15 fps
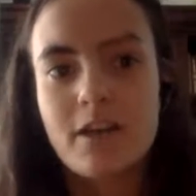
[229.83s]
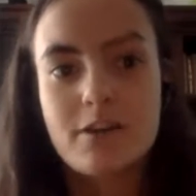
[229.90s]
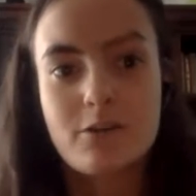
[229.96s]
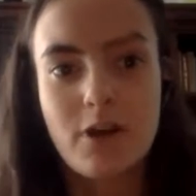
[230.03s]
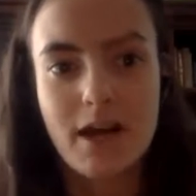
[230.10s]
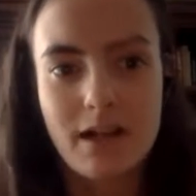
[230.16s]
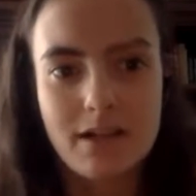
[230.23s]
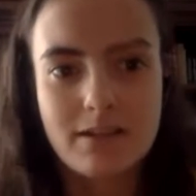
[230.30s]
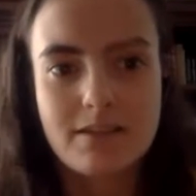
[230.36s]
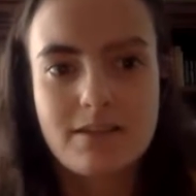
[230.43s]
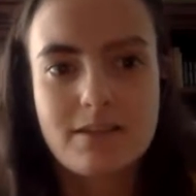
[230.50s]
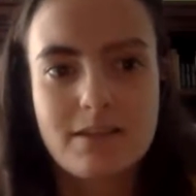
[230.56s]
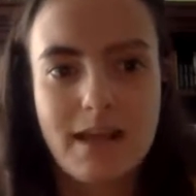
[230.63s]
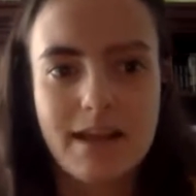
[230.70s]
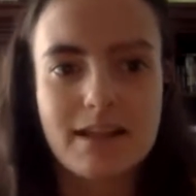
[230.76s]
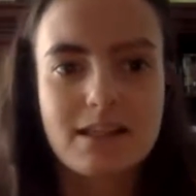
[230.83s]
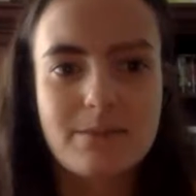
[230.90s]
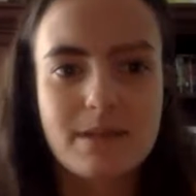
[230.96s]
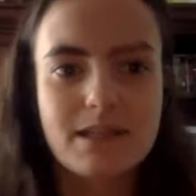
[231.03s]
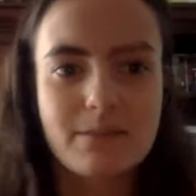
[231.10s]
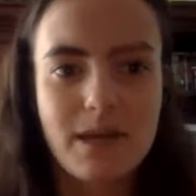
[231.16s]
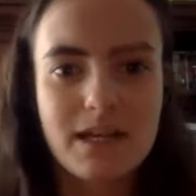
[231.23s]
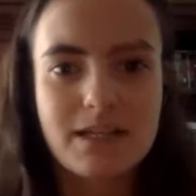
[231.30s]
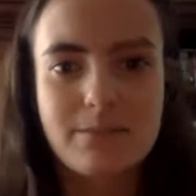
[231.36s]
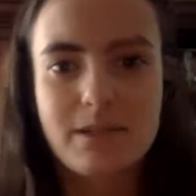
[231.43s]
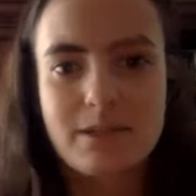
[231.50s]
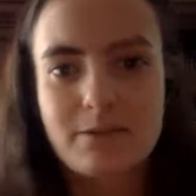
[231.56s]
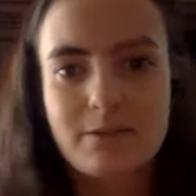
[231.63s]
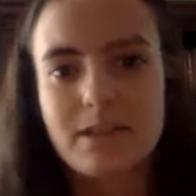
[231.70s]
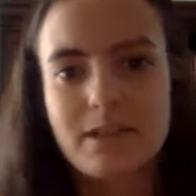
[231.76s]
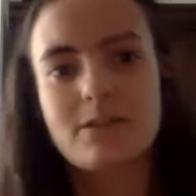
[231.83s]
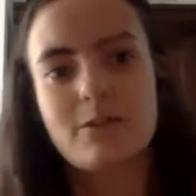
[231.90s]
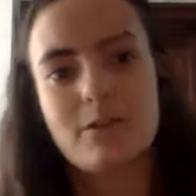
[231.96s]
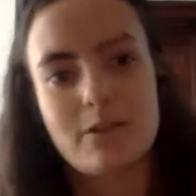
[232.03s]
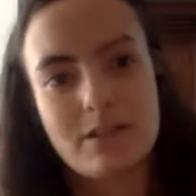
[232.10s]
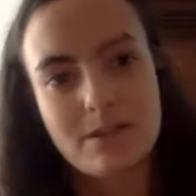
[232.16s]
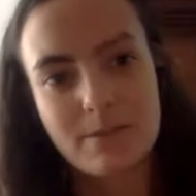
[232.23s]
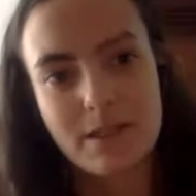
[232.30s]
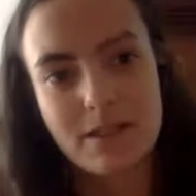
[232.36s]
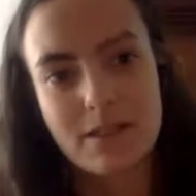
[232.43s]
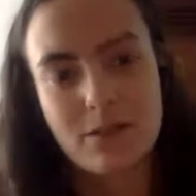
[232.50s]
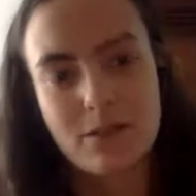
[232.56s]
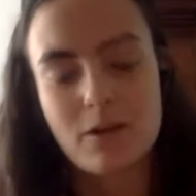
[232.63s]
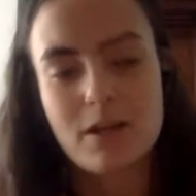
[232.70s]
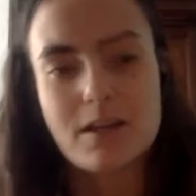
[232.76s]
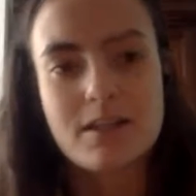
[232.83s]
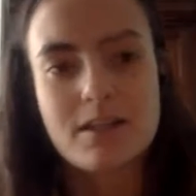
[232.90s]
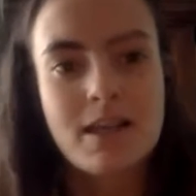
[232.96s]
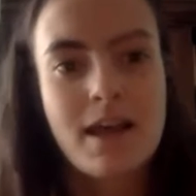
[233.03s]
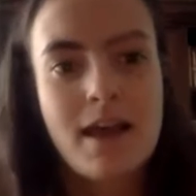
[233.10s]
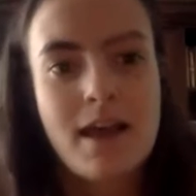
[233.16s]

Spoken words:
So I can speak to my experience with it, Zoe can speak to yours.